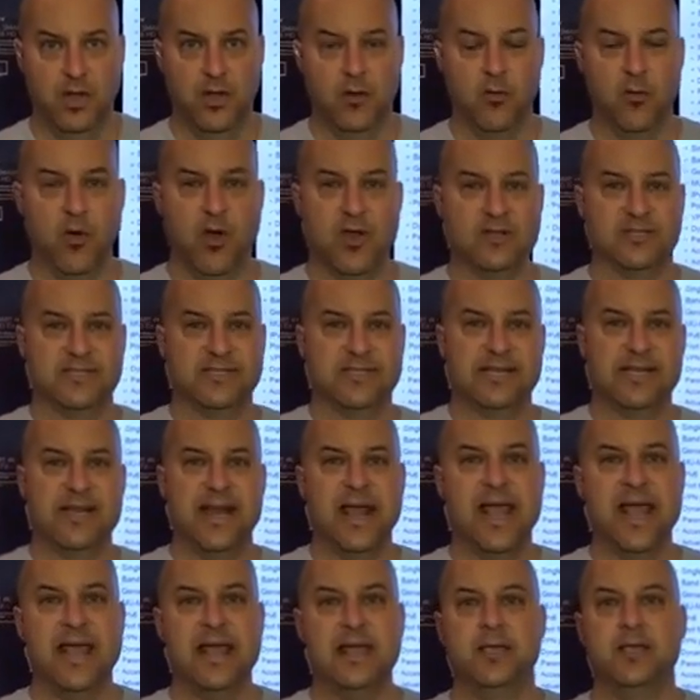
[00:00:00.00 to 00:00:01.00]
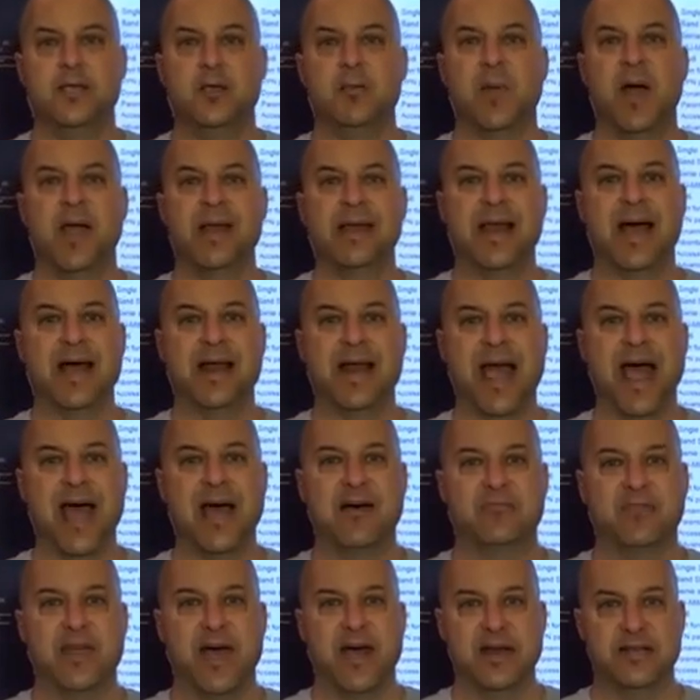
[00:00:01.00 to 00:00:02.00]
Whereas today, you might not
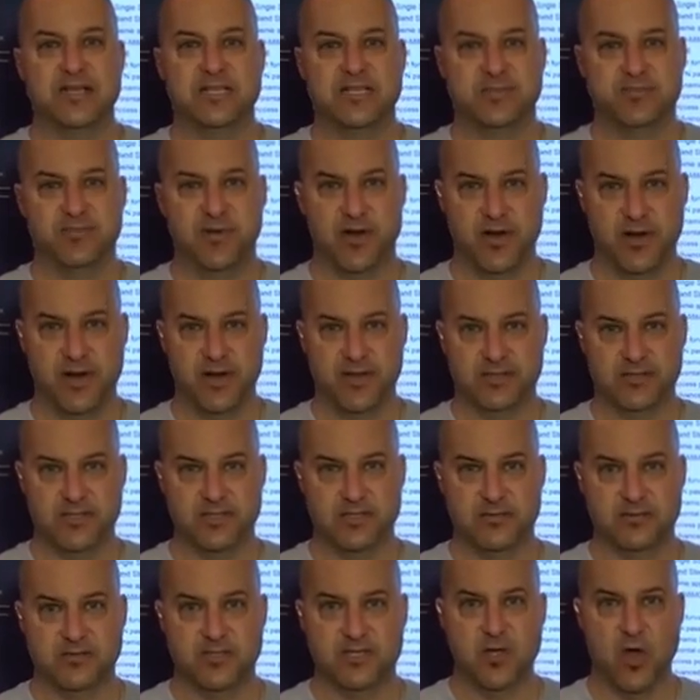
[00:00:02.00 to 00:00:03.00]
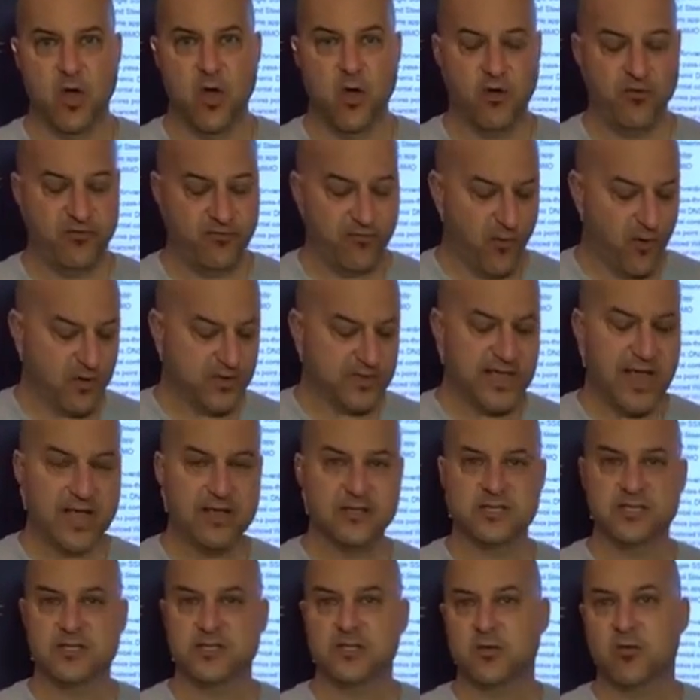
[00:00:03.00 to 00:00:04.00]
have that experience. So
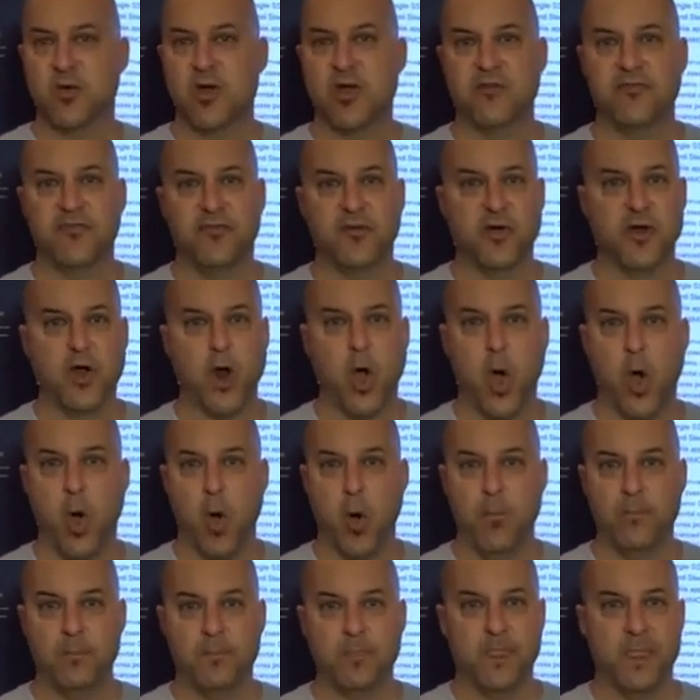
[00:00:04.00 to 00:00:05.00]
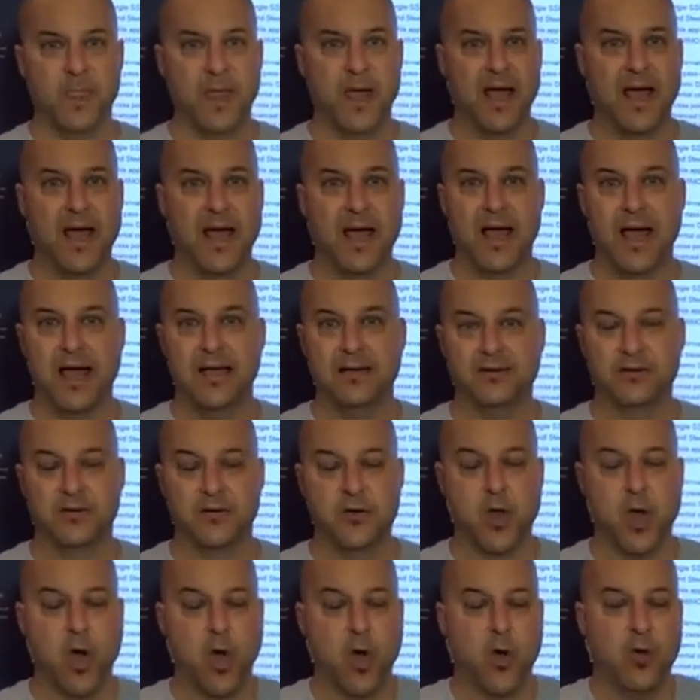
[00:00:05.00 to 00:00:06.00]
4,000 square foot home, I don't
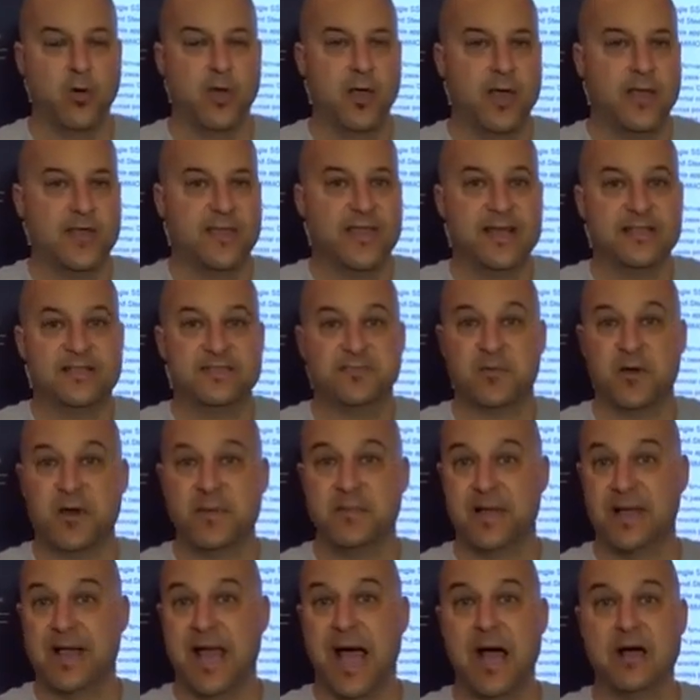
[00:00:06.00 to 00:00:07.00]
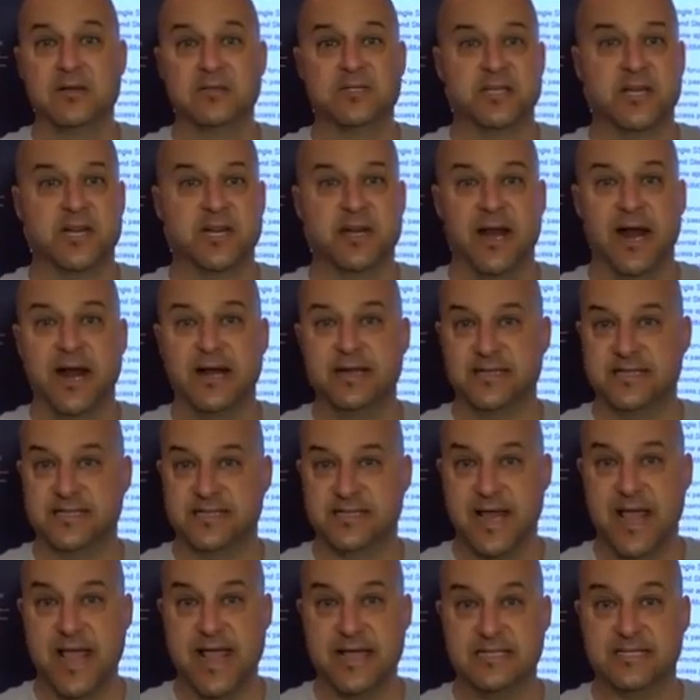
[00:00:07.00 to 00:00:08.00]
know, that's a pretty big house in the United
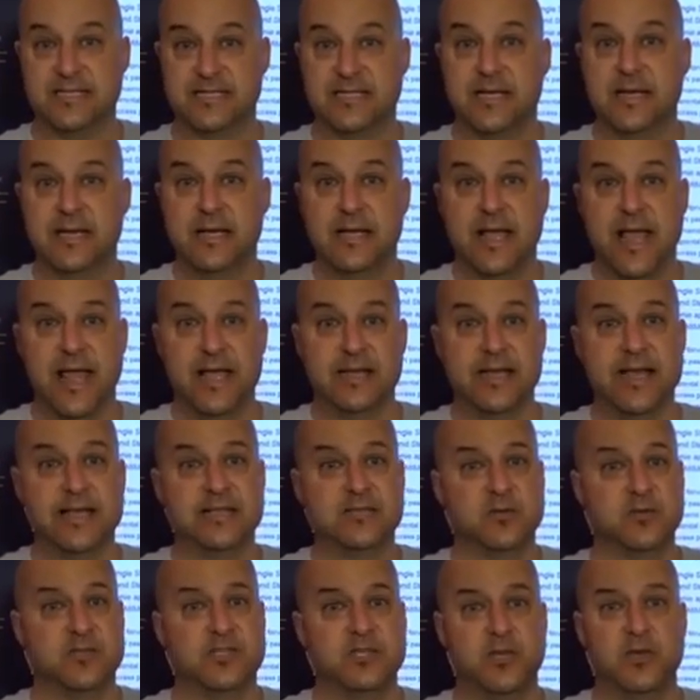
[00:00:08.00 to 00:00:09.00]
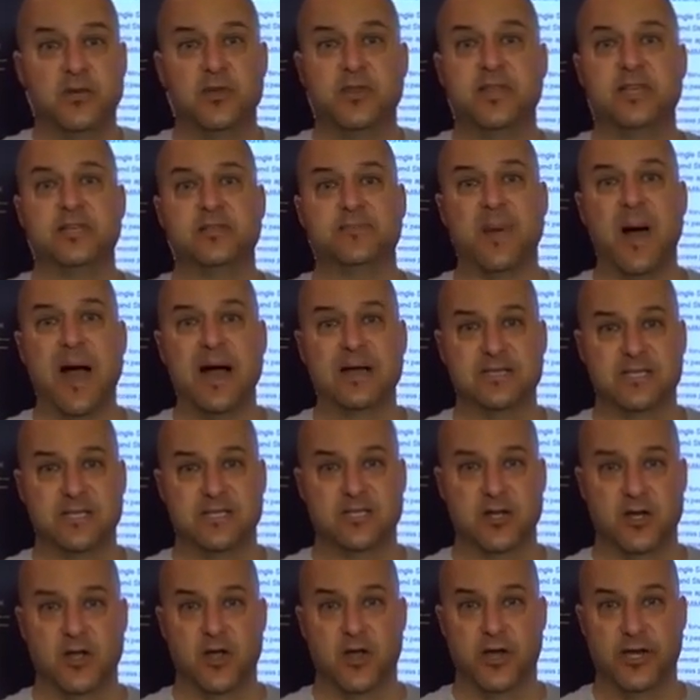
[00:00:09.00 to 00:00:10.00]
States. And that's what two of these boxes
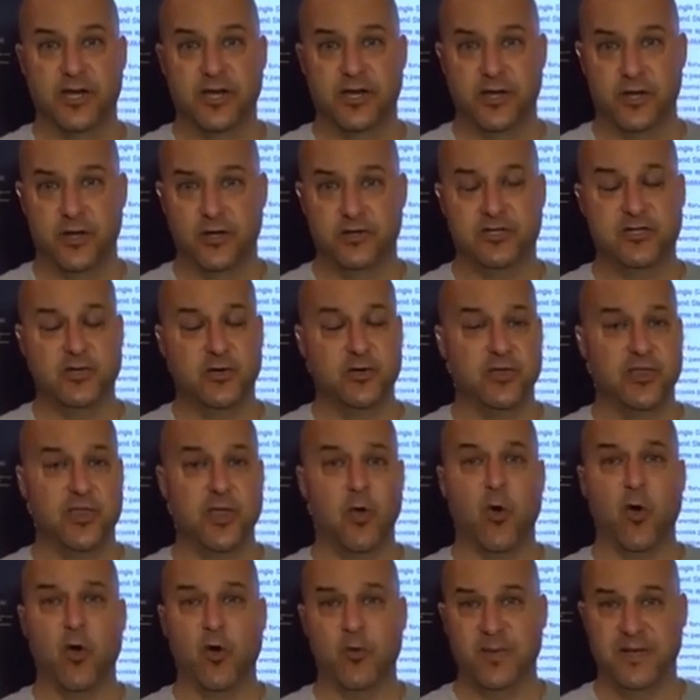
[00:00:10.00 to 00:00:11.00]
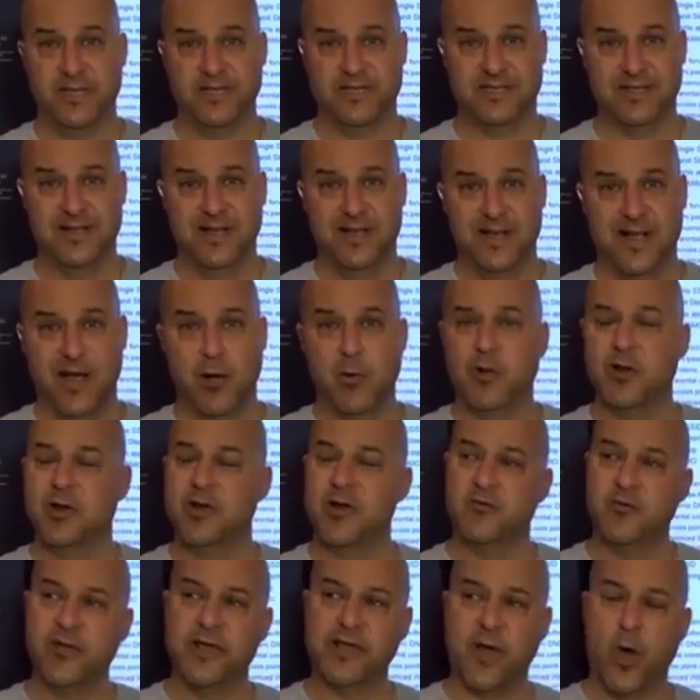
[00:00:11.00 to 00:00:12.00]
are going to do, two of the Orbis. I wonder,
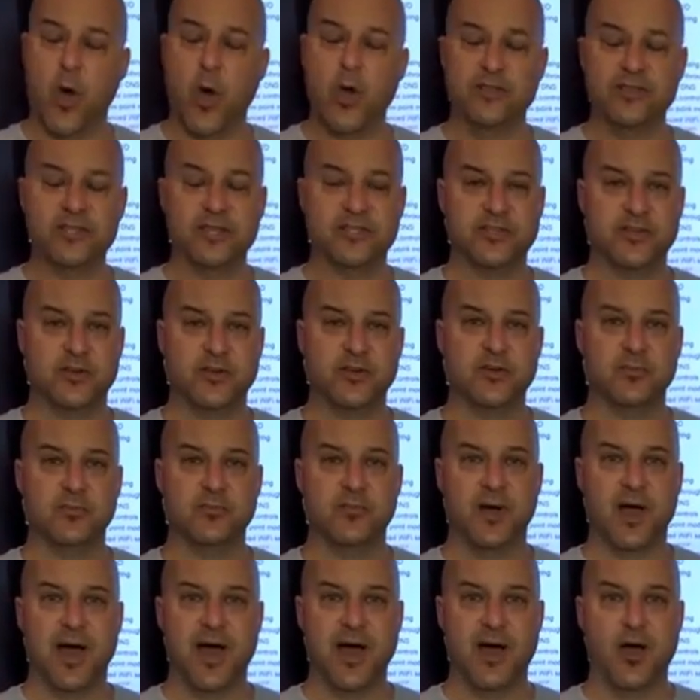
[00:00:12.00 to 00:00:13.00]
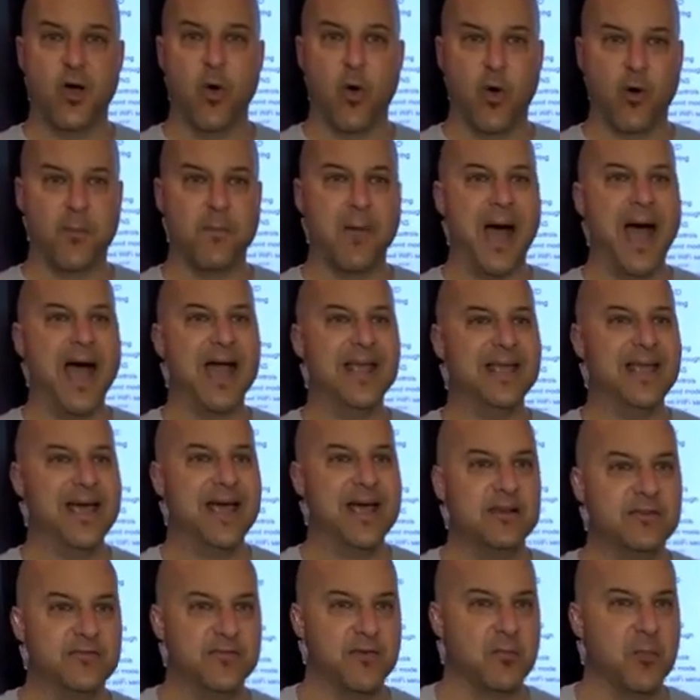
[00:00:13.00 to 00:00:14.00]
have we coined the term Orbi
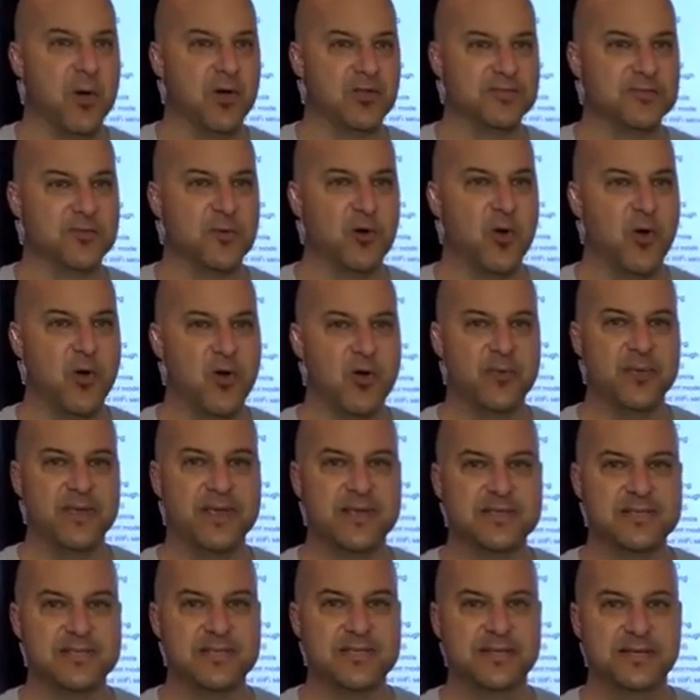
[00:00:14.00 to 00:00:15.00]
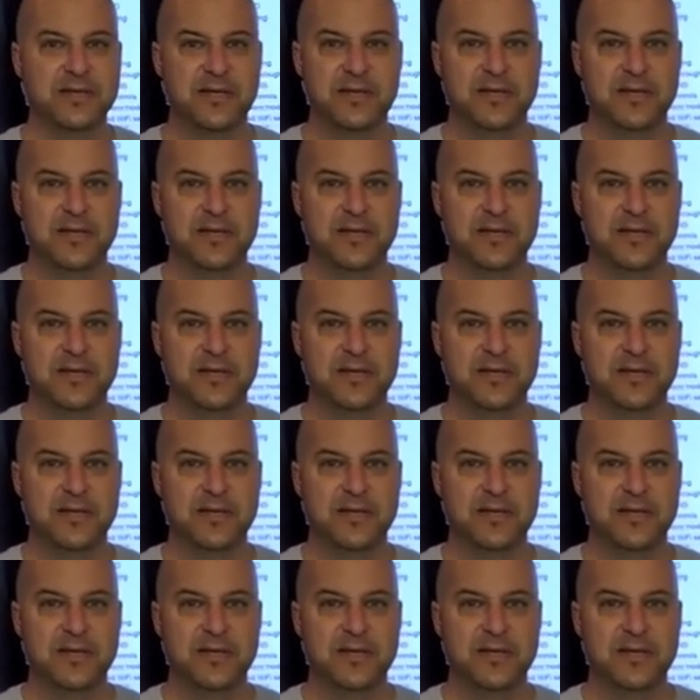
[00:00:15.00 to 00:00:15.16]
yet for multiple Orbis?